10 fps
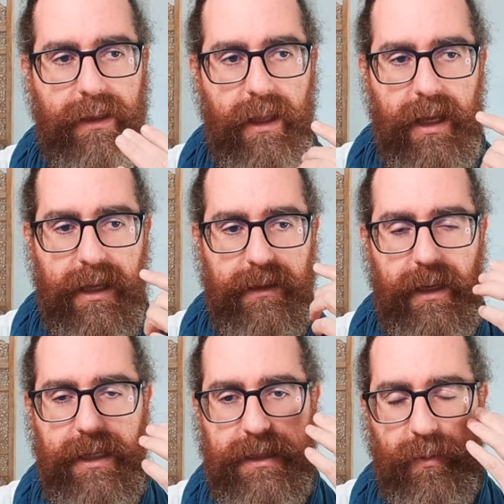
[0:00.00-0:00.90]
it,
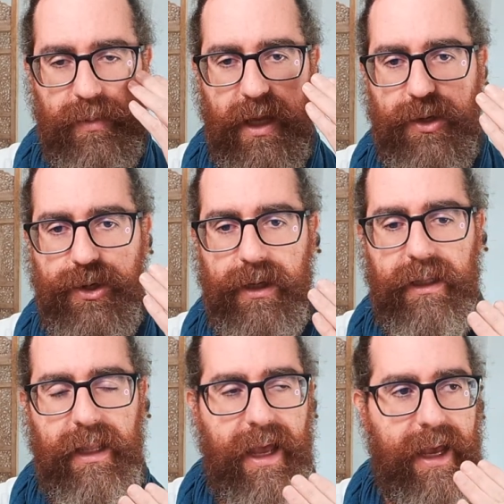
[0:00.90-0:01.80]
there is some tension
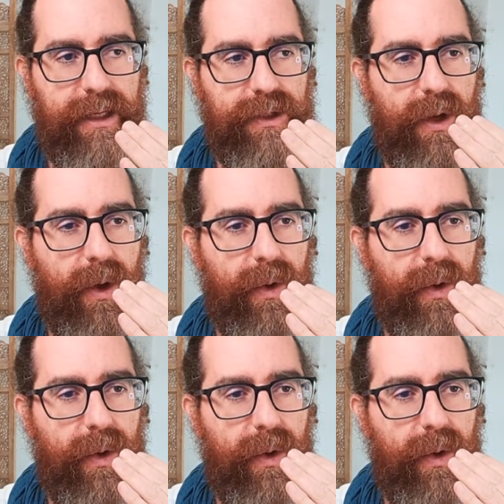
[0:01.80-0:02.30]
in the eyes.